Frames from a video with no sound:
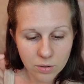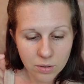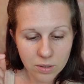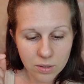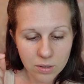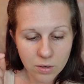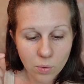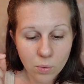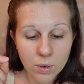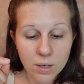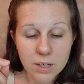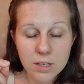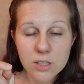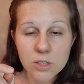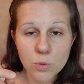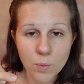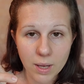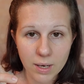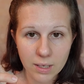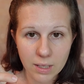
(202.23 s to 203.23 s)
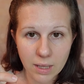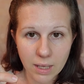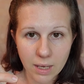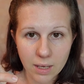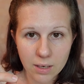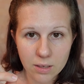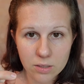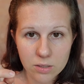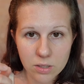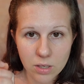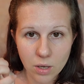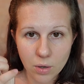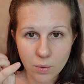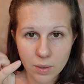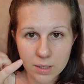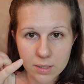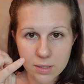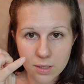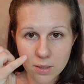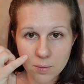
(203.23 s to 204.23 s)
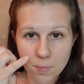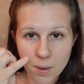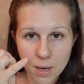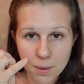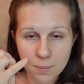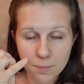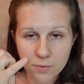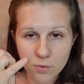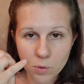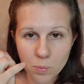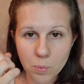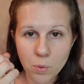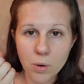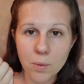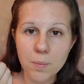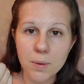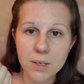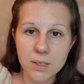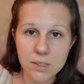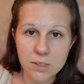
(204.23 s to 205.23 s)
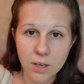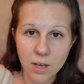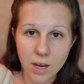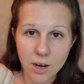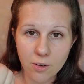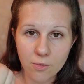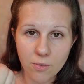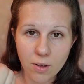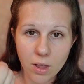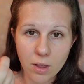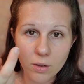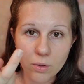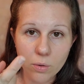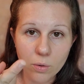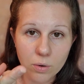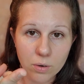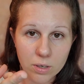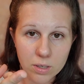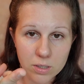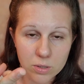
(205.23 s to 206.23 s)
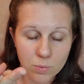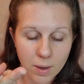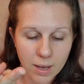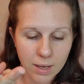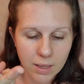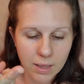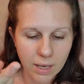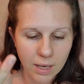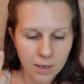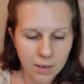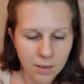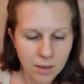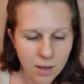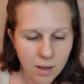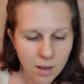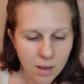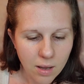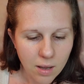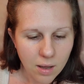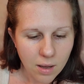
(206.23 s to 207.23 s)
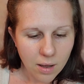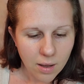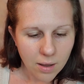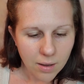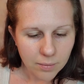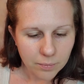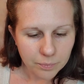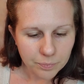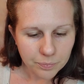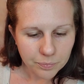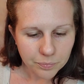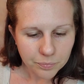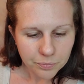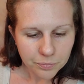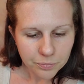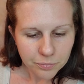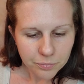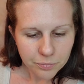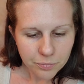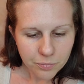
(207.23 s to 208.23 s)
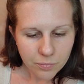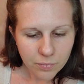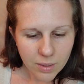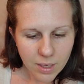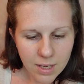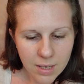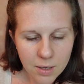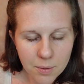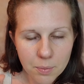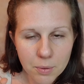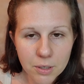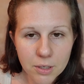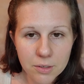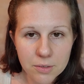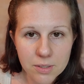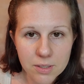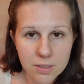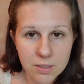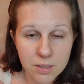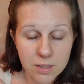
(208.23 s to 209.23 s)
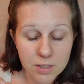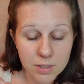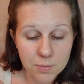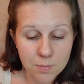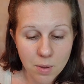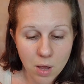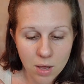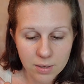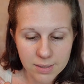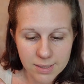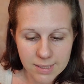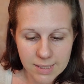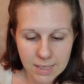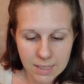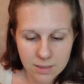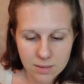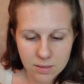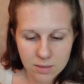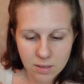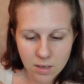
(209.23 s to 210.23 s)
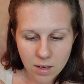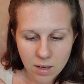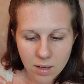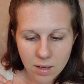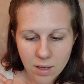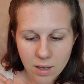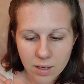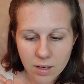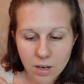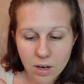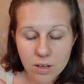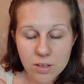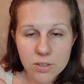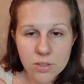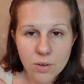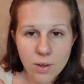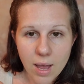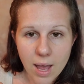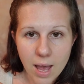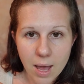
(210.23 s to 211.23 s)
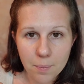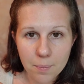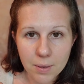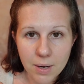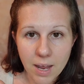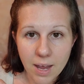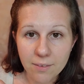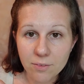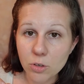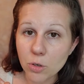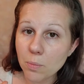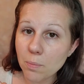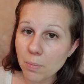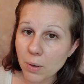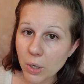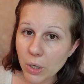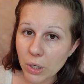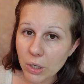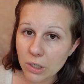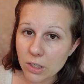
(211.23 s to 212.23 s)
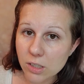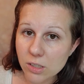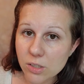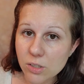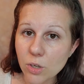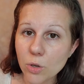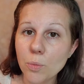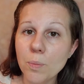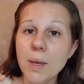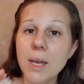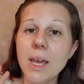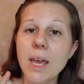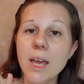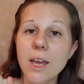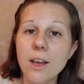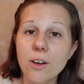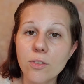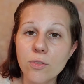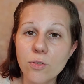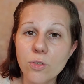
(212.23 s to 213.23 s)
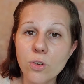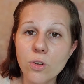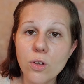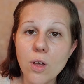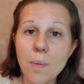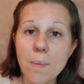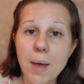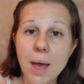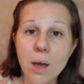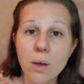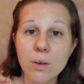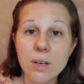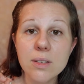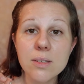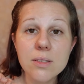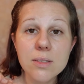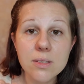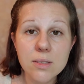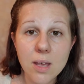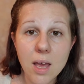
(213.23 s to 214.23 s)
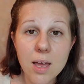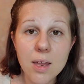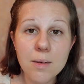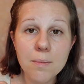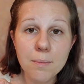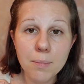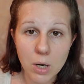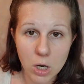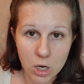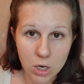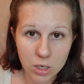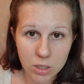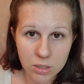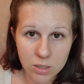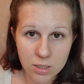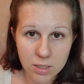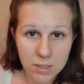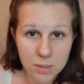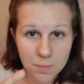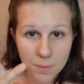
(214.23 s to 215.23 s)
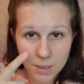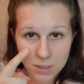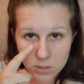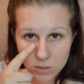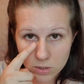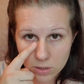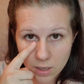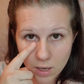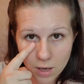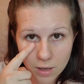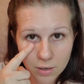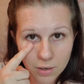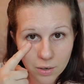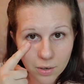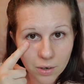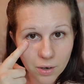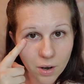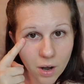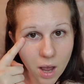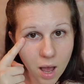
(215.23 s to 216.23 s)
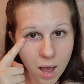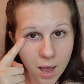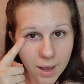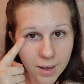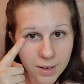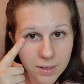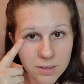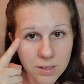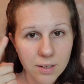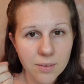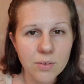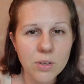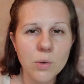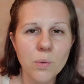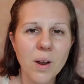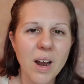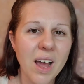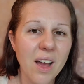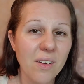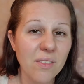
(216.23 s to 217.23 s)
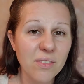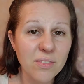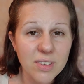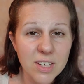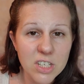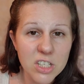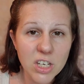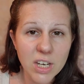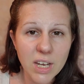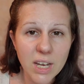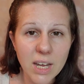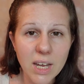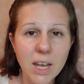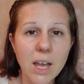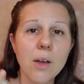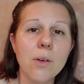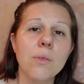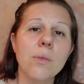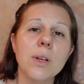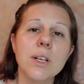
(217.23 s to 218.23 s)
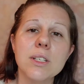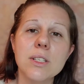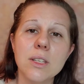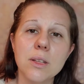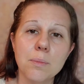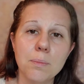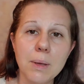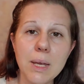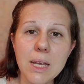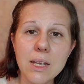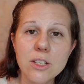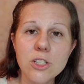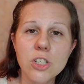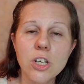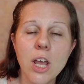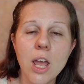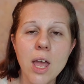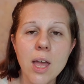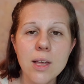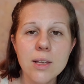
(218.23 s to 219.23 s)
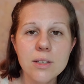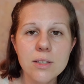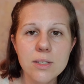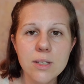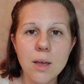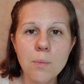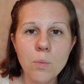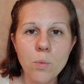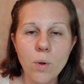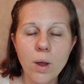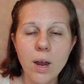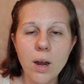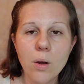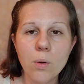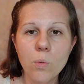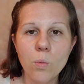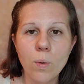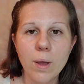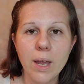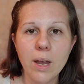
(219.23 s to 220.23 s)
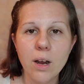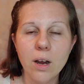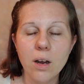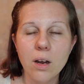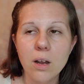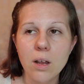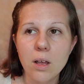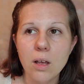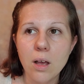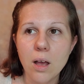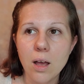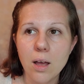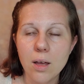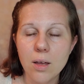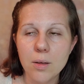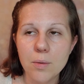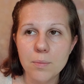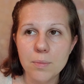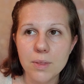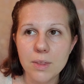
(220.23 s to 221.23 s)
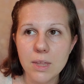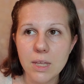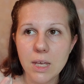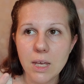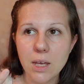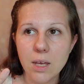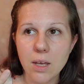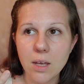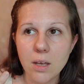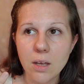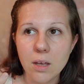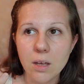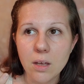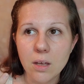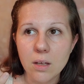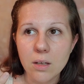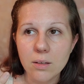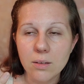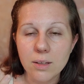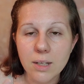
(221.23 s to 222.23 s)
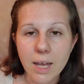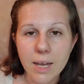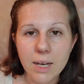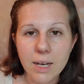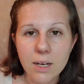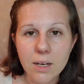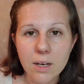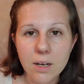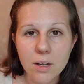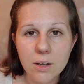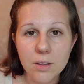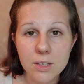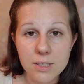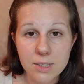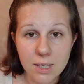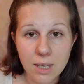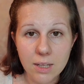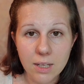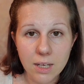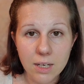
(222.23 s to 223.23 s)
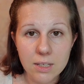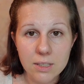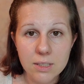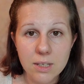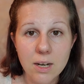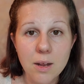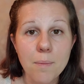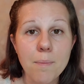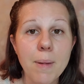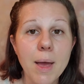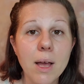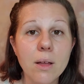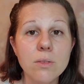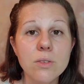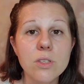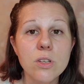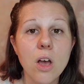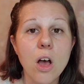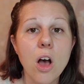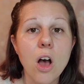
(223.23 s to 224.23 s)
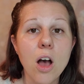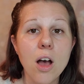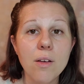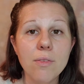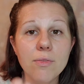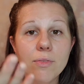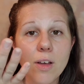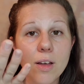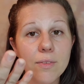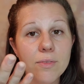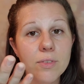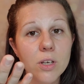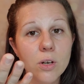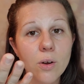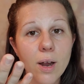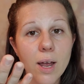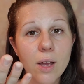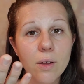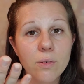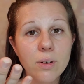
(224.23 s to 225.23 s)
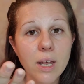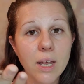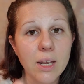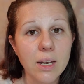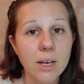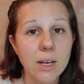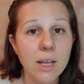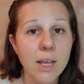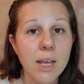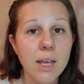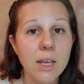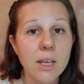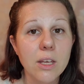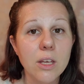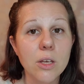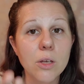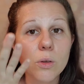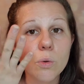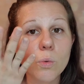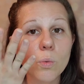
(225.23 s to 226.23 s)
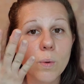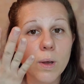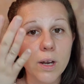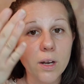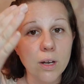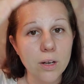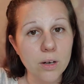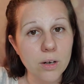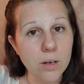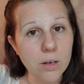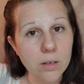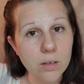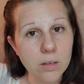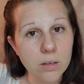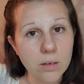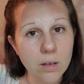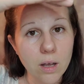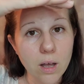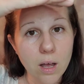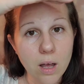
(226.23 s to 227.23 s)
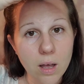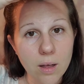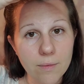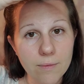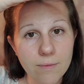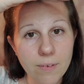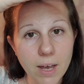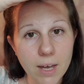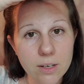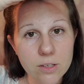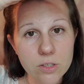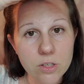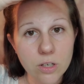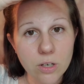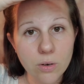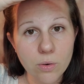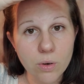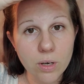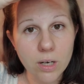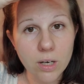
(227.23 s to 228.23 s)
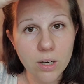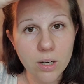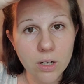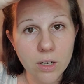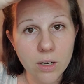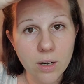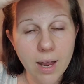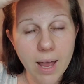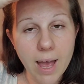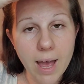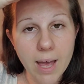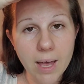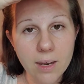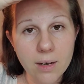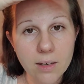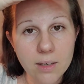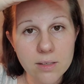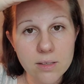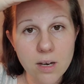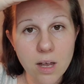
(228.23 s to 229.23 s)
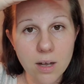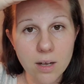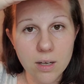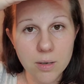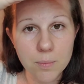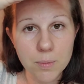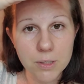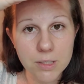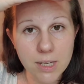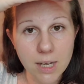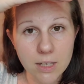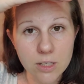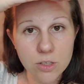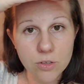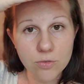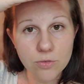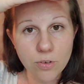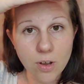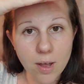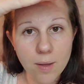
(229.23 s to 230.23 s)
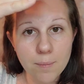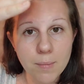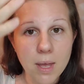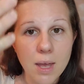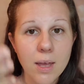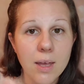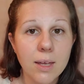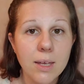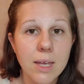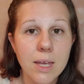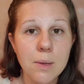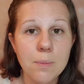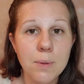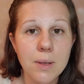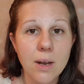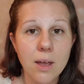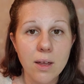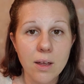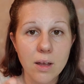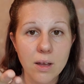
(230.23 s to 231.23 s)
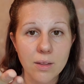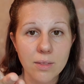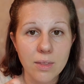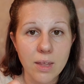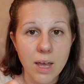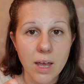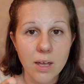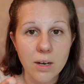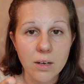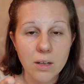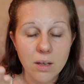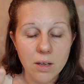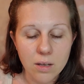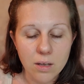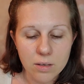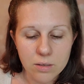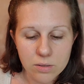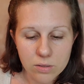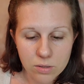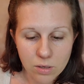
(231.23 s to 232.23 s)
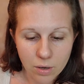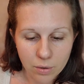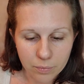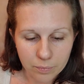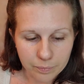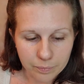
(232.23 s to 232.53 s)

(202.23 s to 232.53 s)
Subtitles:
or a sweat gland. So it's at the bottom of your pore, but it's a hair follicle or a sweat gland. And it produces a small cyst. It can also happen after burns, so be careful about sunburns, especially under your eyes. If you are out fishing, went to the beach, somewhere where the light or the sunlight is going to bounce off of the ground and hit you where your visor or your hat is not going to protect you from, keep an eye on that. So,